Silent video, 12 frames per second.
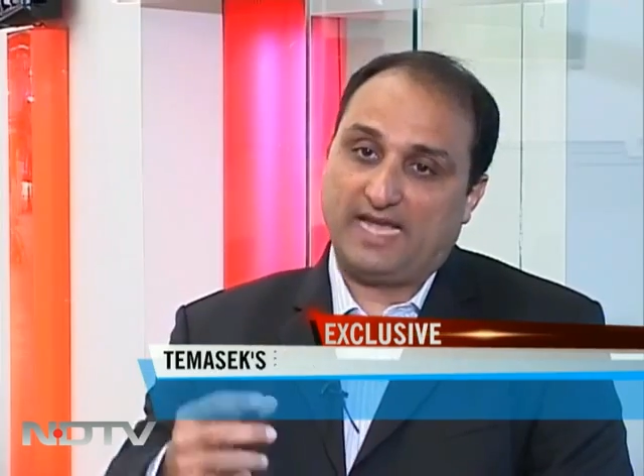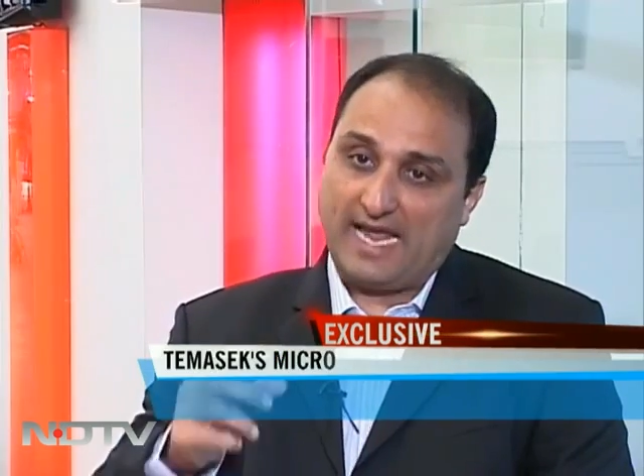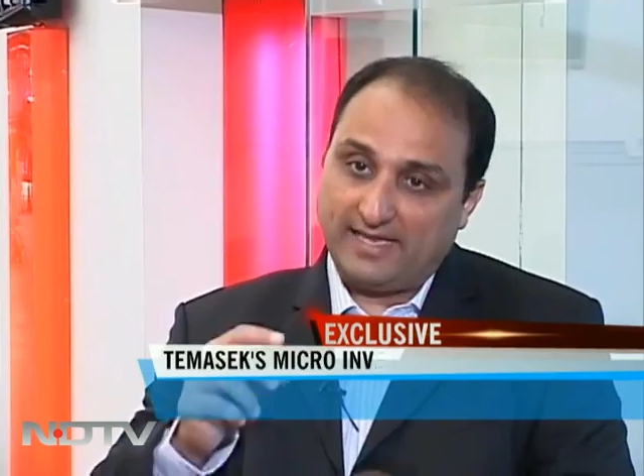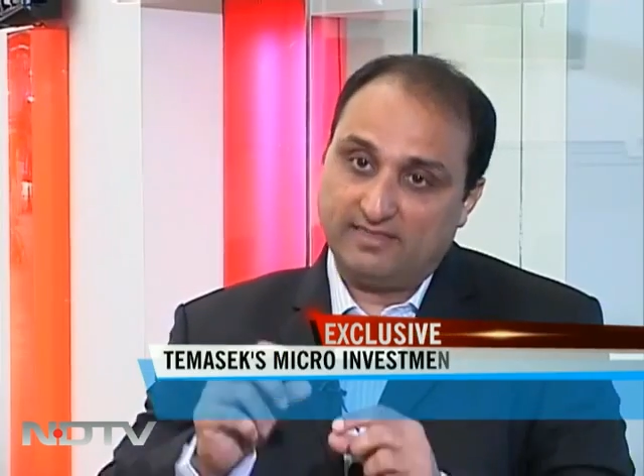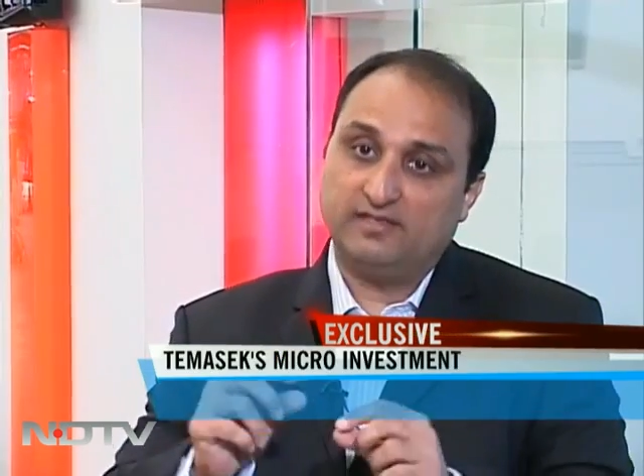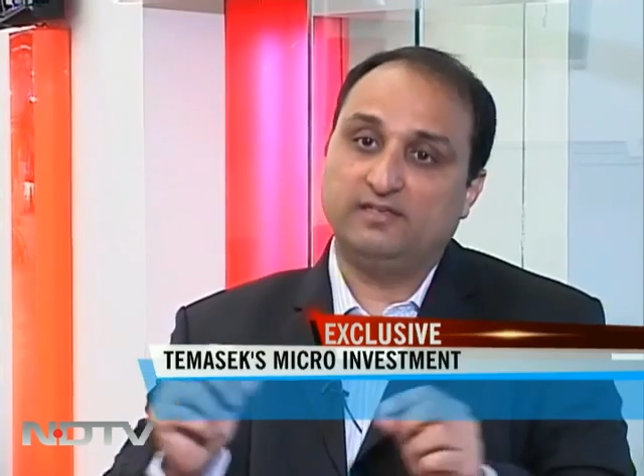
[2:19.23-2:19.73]

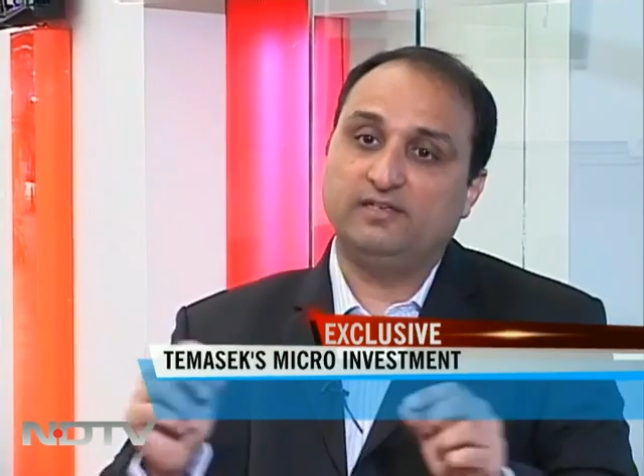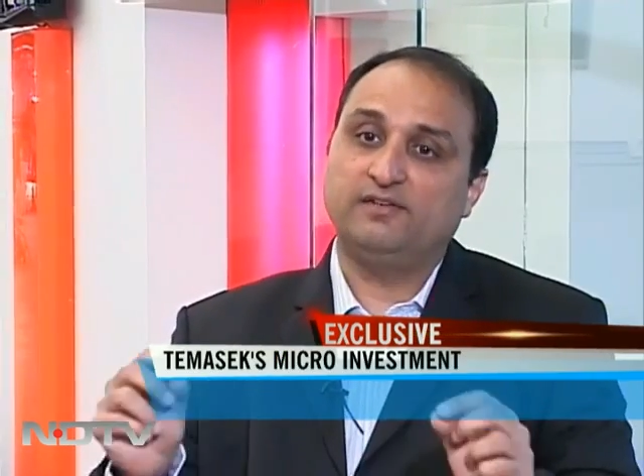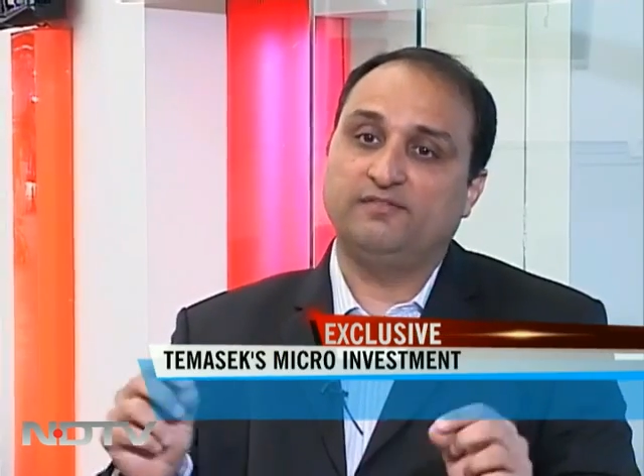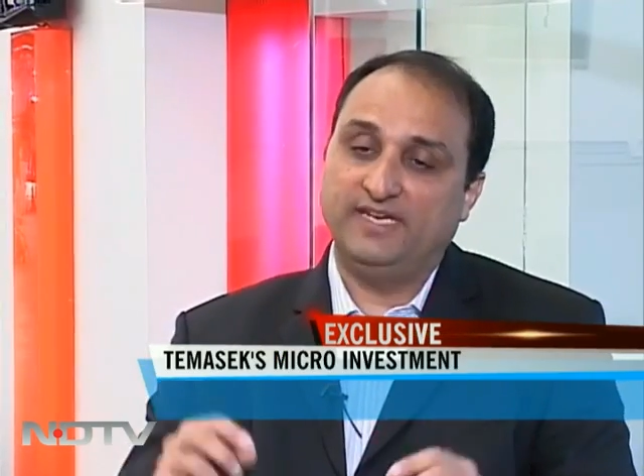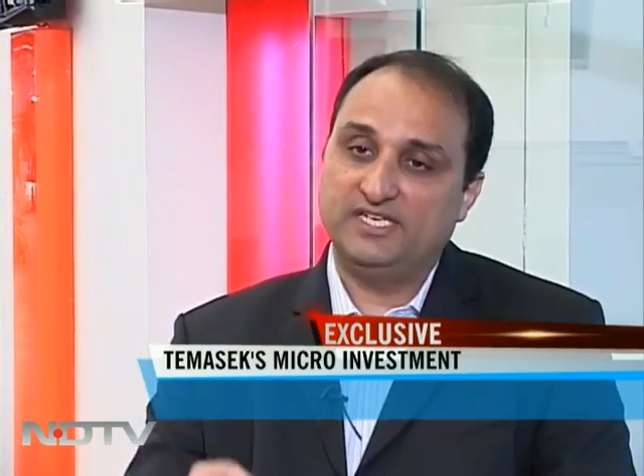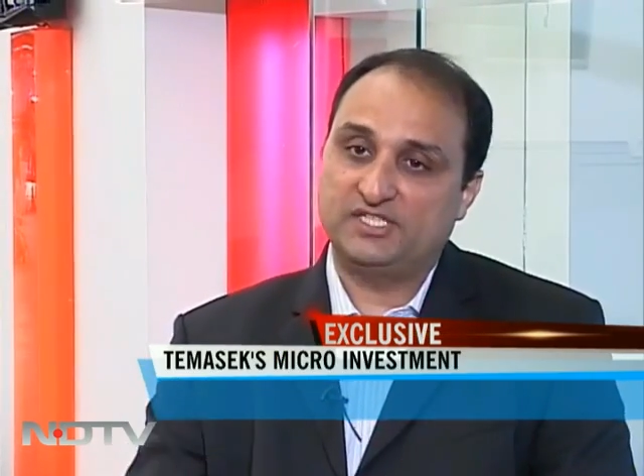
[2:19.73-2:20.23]
at the
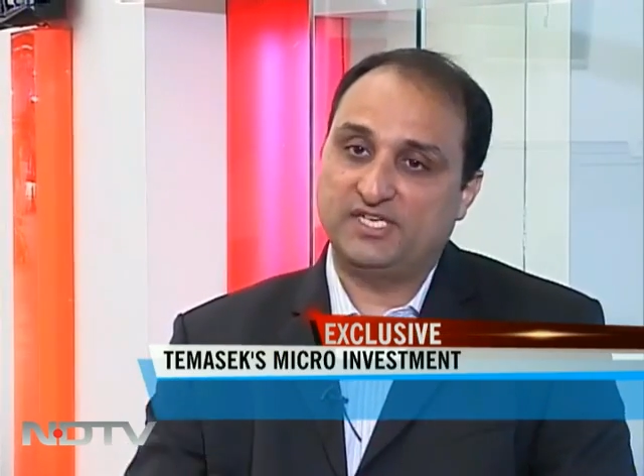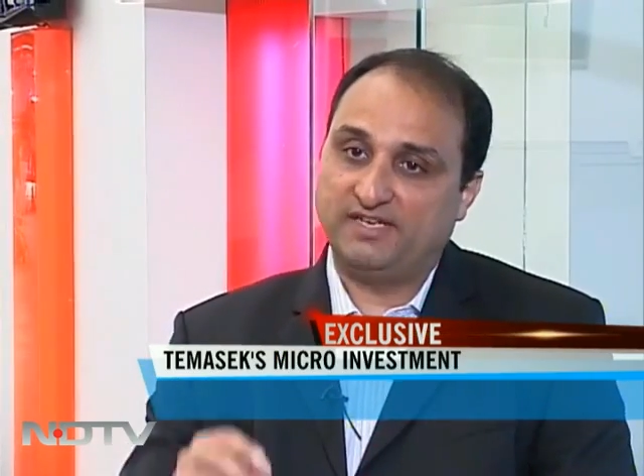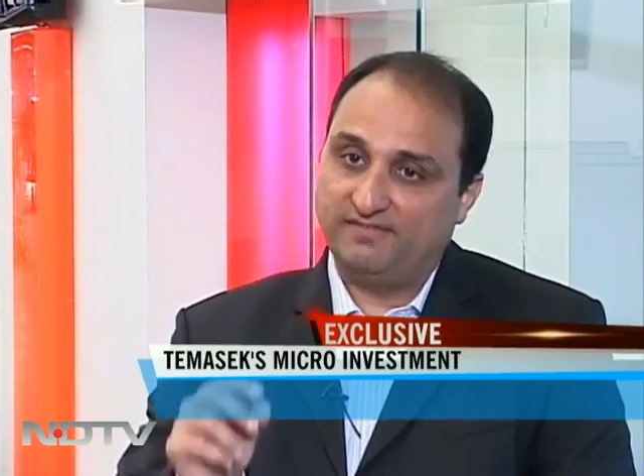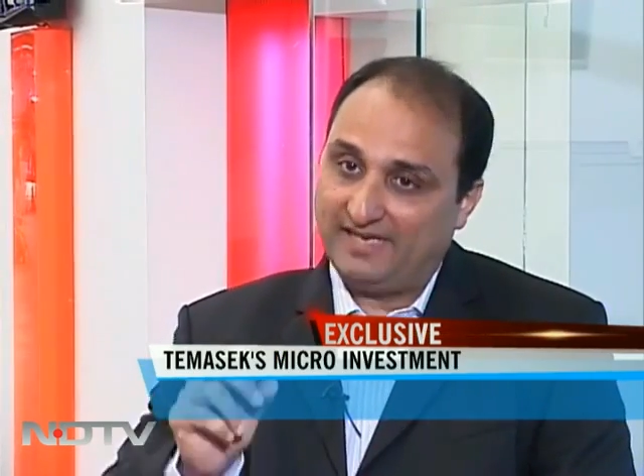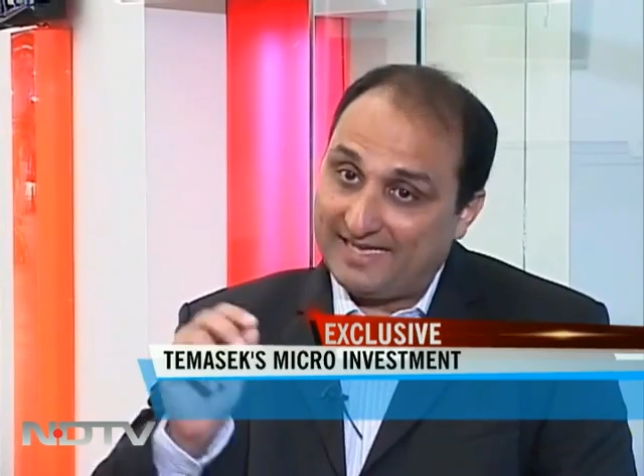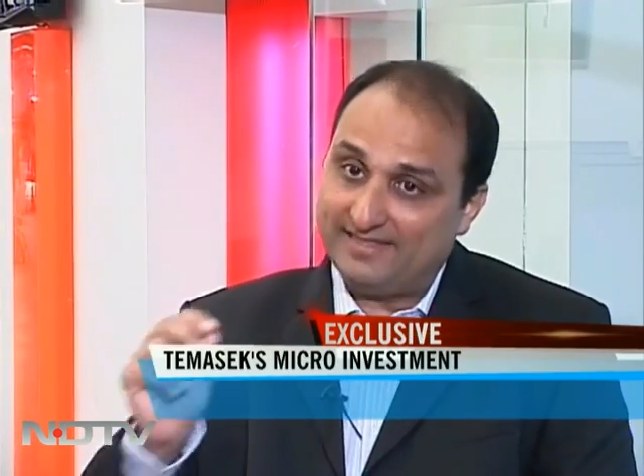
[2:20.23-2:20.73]
village
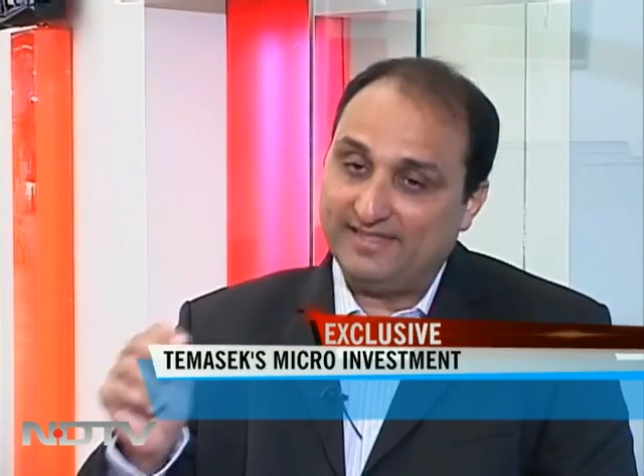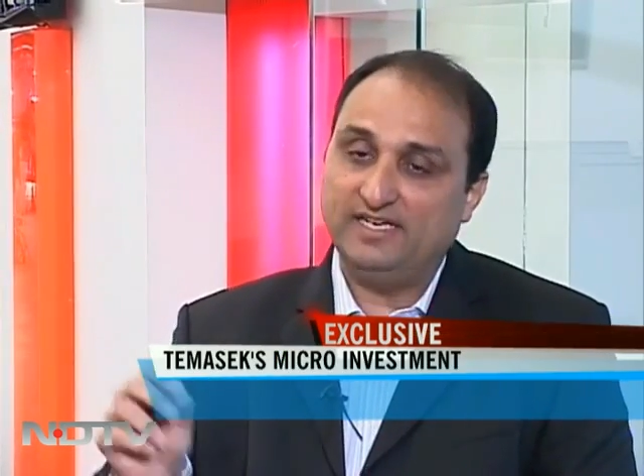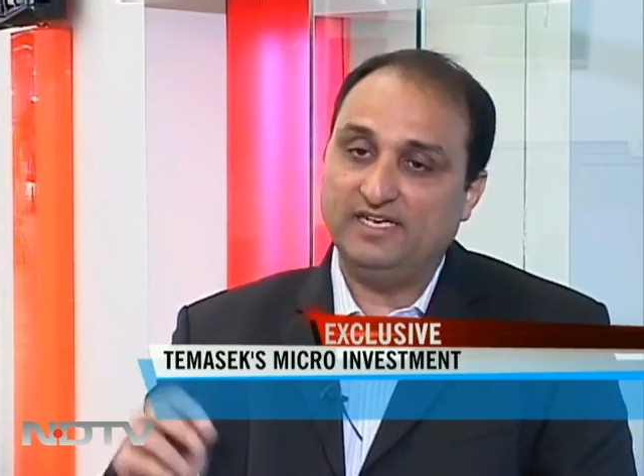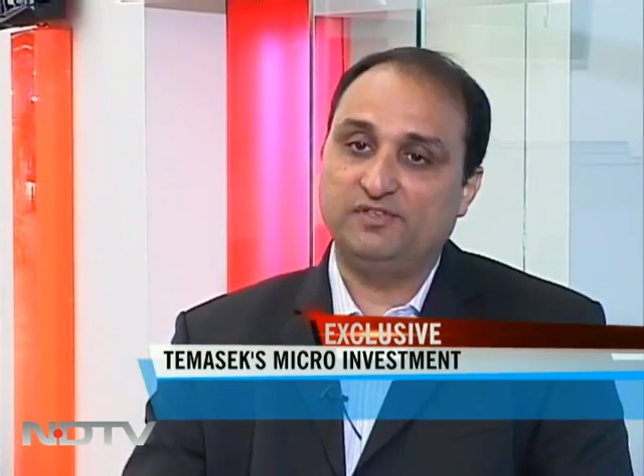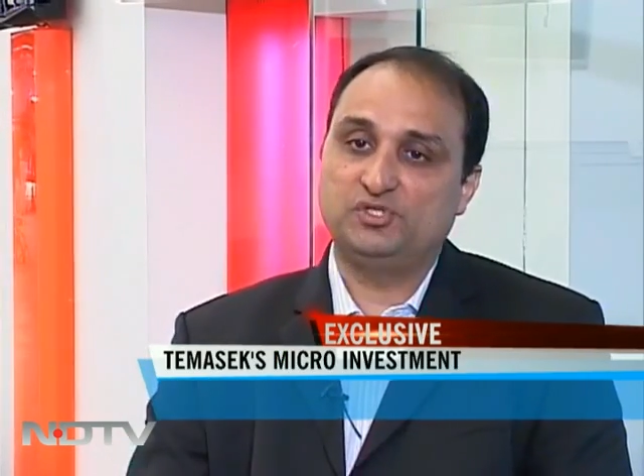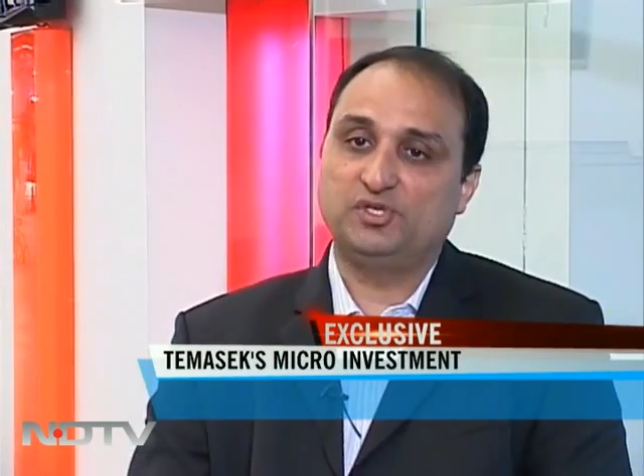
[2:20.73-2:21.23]
level, at the
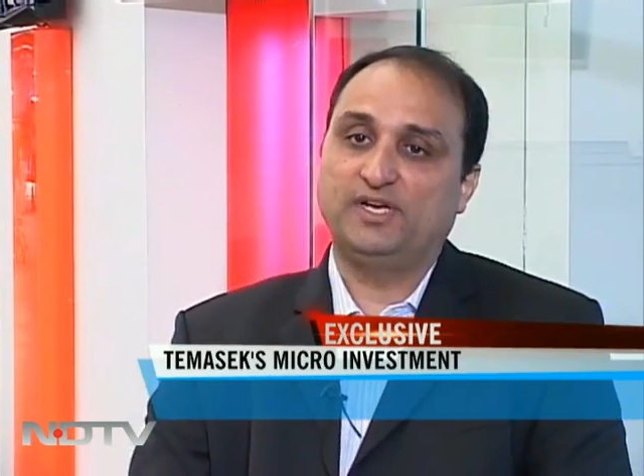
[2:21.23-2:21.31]
individual